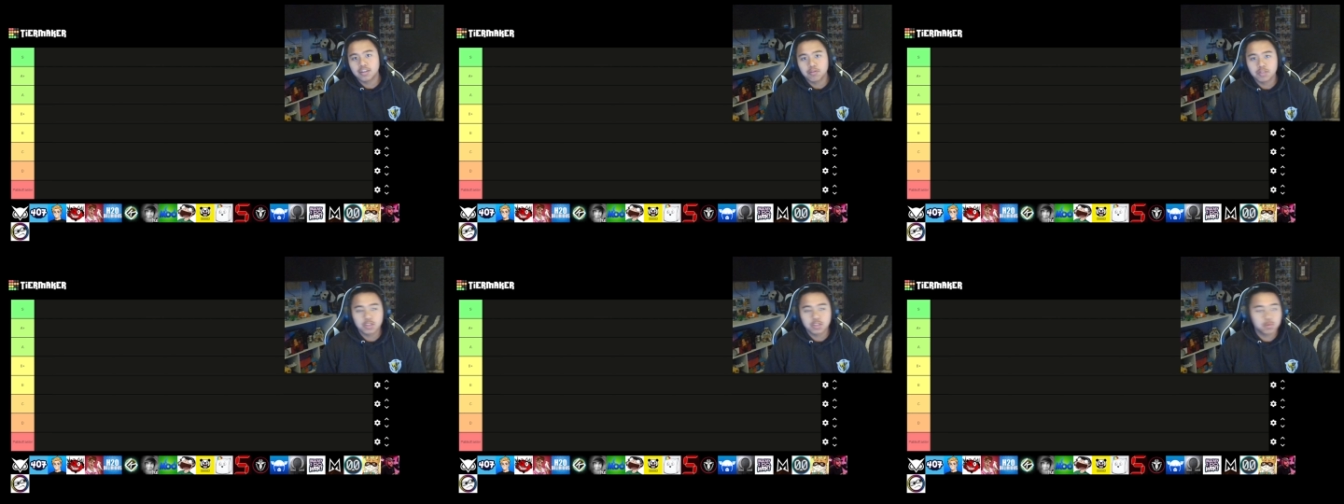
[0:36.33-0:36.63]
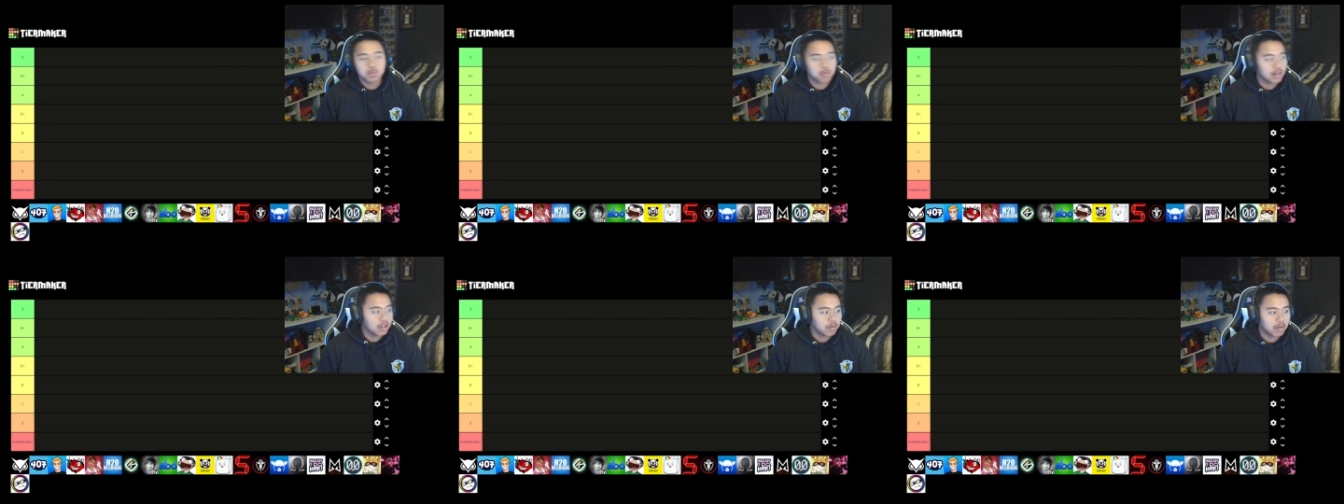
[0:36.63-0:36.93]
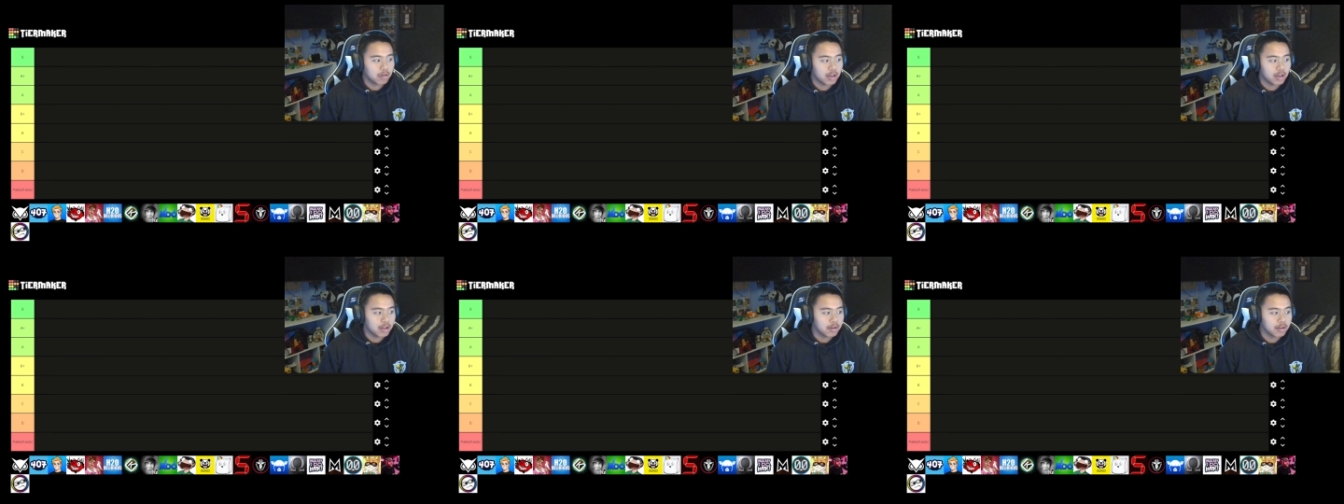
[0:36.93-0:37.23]
which is probably
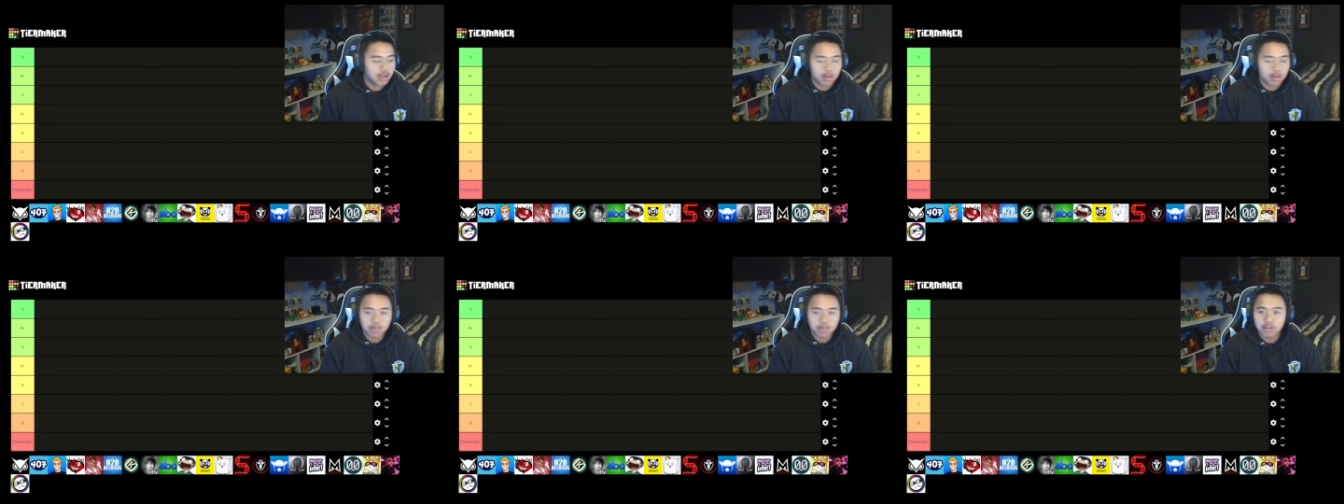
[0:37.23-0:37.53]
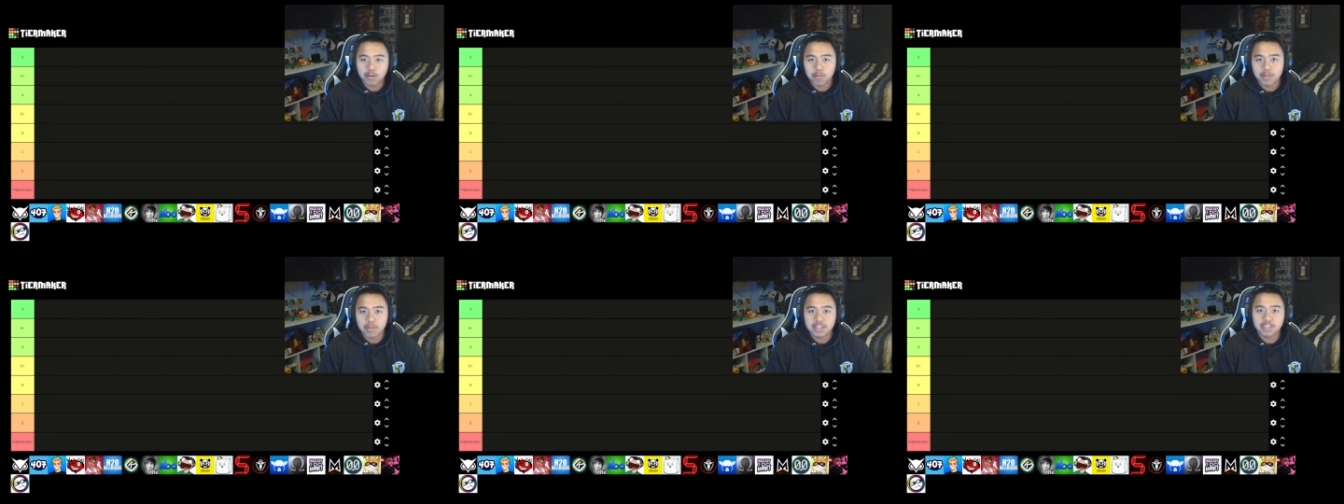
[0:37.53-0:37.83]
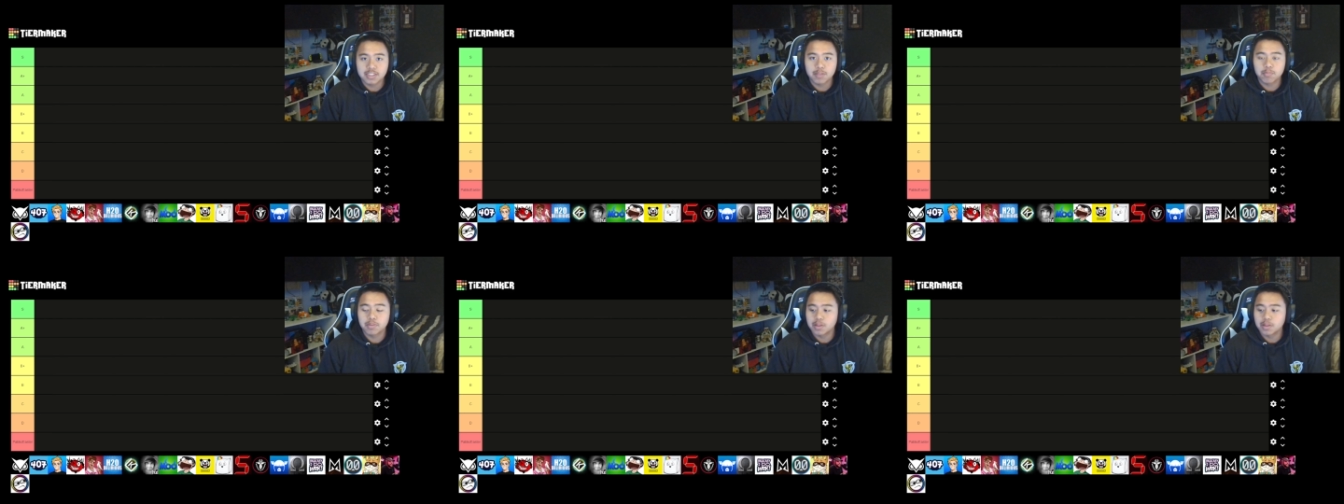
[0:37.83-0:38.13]
why I'm a little messed
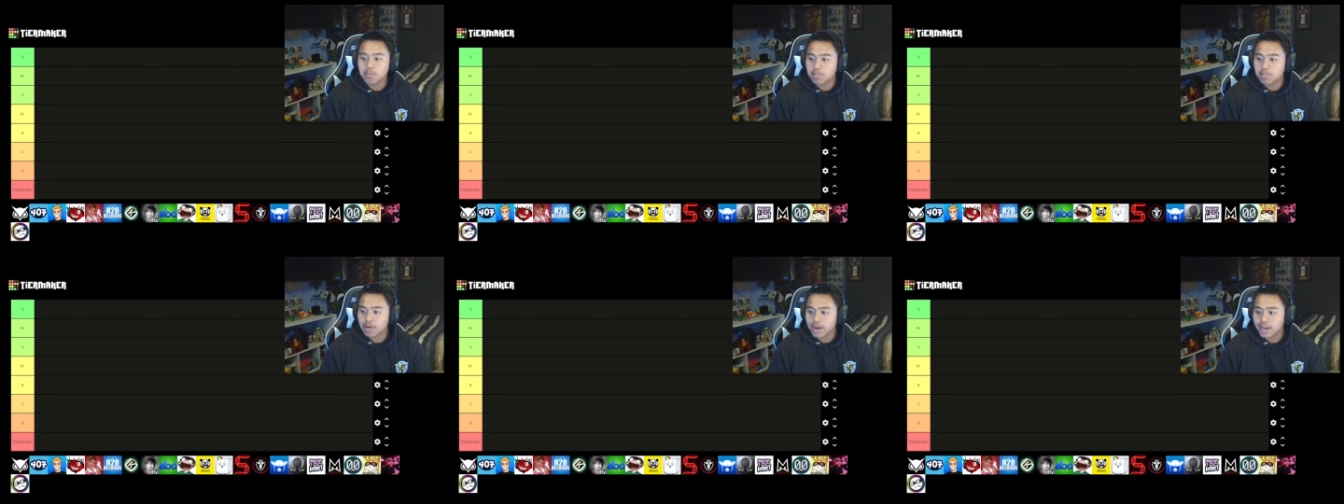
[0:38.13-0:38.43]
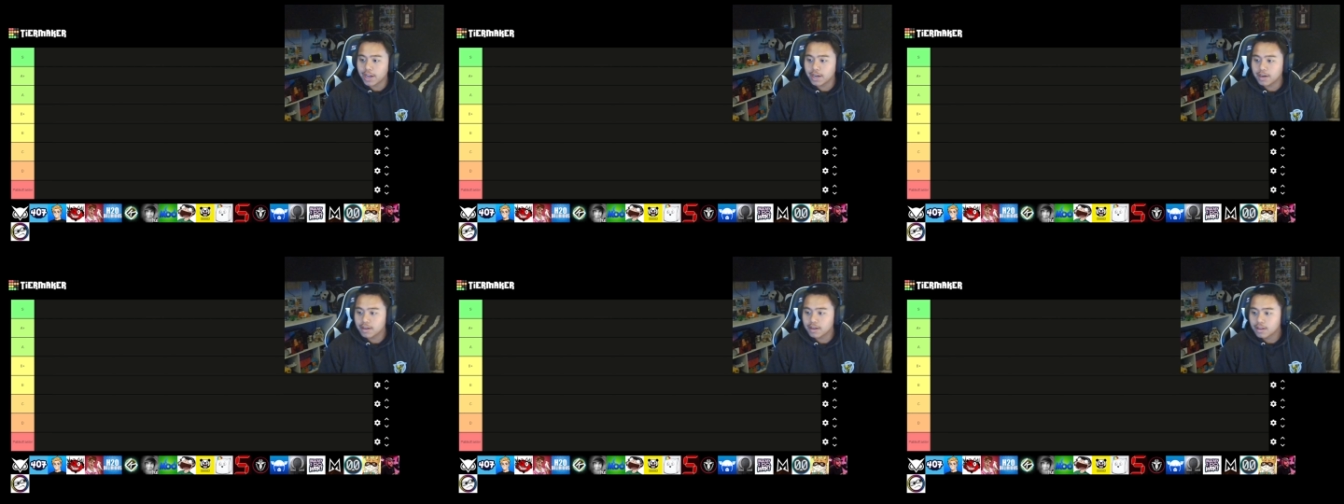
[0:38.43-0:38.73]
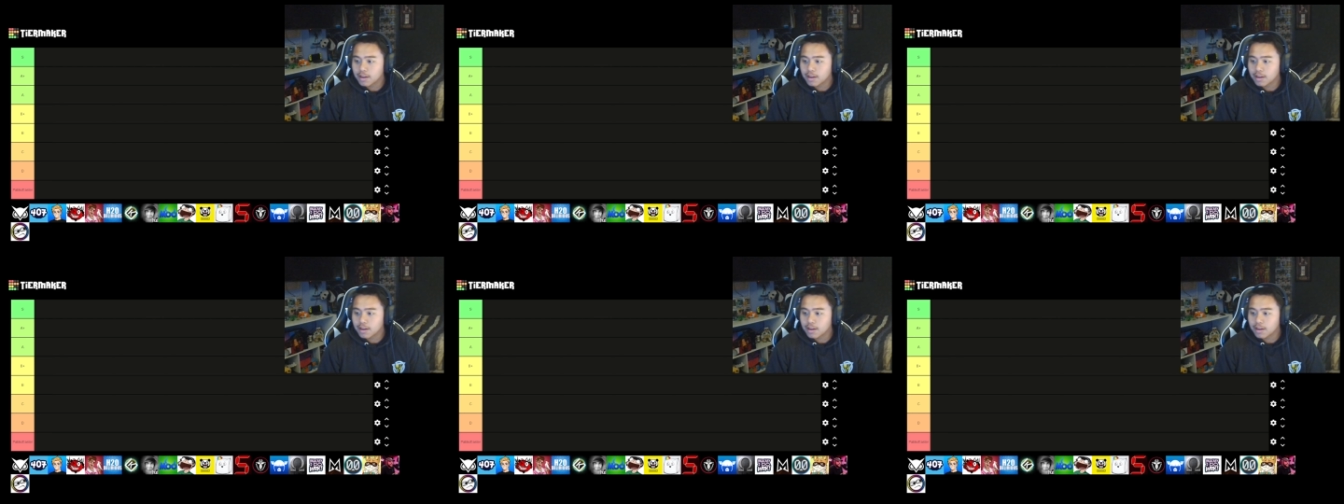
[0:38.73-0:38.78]
up in the brain.